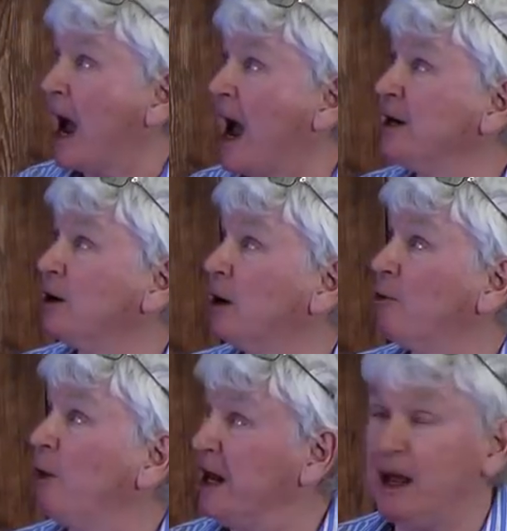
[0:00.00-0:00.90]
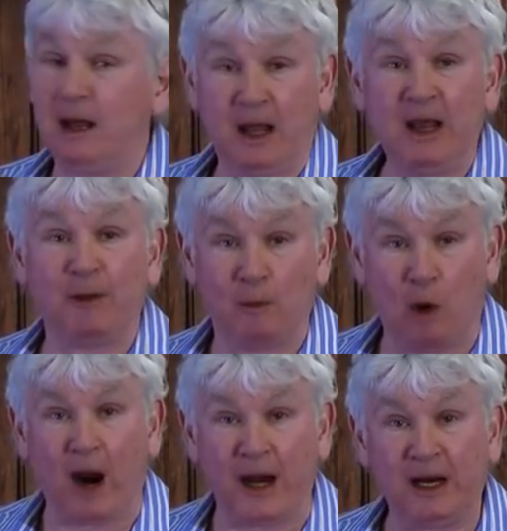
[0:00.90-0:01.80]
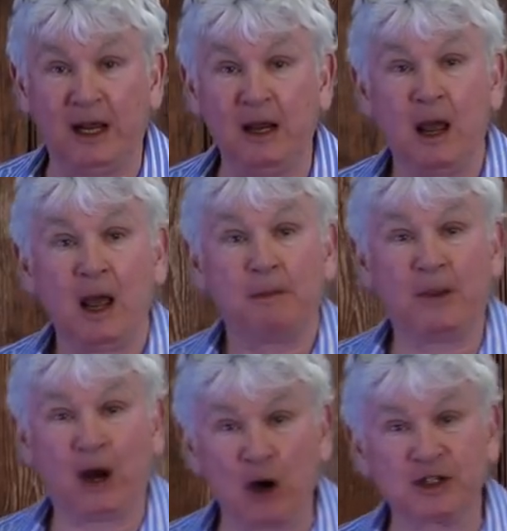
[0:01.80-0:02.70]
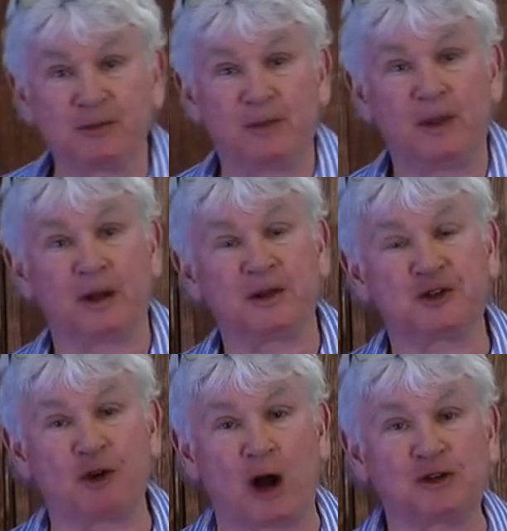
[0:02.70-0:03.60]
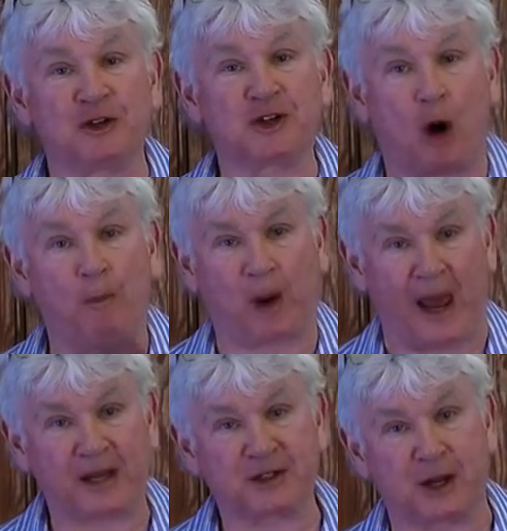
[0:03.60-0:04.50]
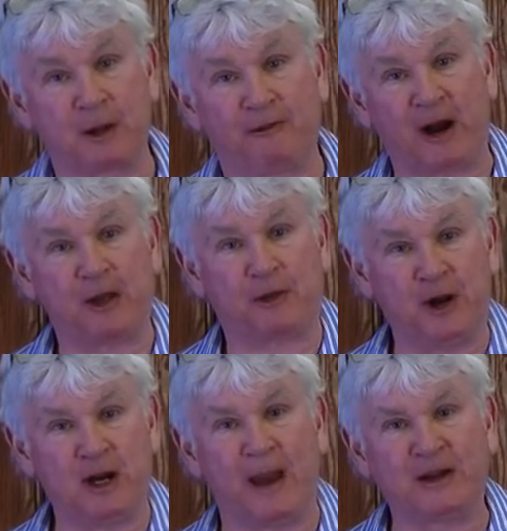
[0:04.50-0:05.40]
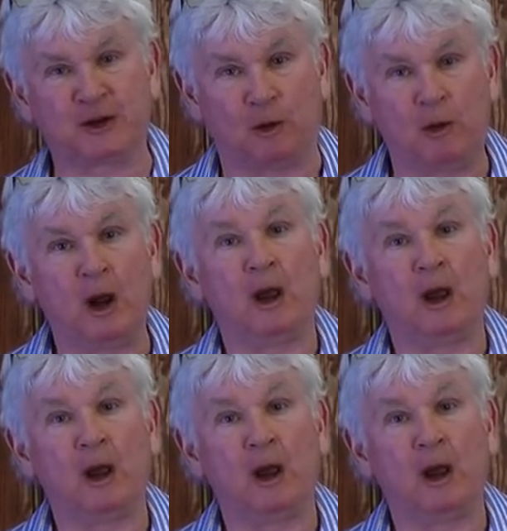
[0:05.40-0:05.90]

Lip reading: And really, even more ideally, because of the structure is complex and very three-dimensional,